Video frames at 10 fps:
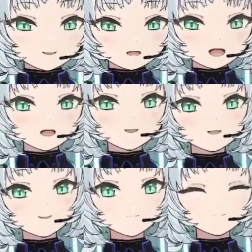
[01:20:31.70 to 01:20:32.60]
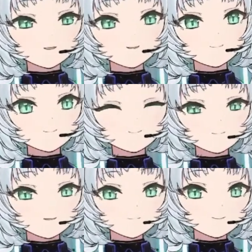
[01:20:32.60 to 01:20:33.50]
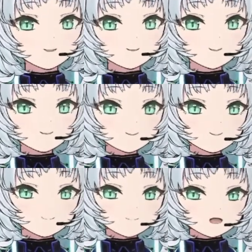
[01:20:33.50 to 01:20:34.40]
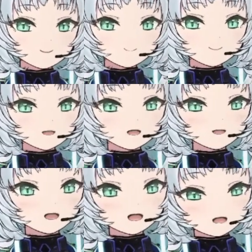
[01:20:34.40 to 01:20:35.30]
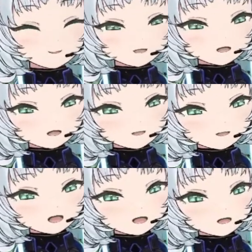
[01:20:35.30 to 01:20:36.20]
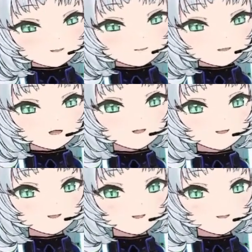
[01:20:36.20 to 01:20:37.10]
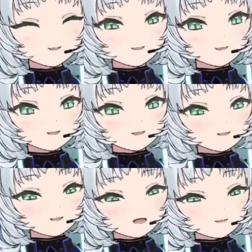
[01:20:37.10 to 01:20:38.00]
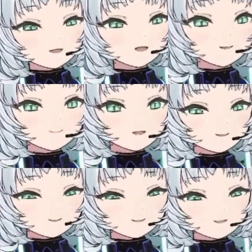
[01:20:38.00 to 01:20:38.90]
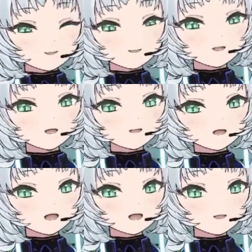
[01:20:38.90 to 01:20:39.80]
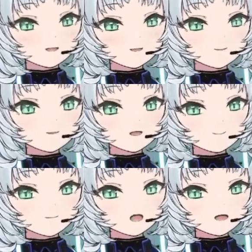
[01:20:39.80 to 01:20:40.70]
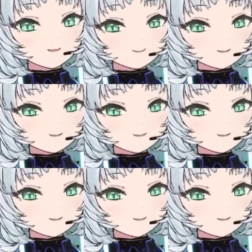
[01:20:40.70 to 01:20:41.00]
I think the first movie will be pacifist hen, and then it'll end with. I don't want to give away too much. It'll end when the pacifist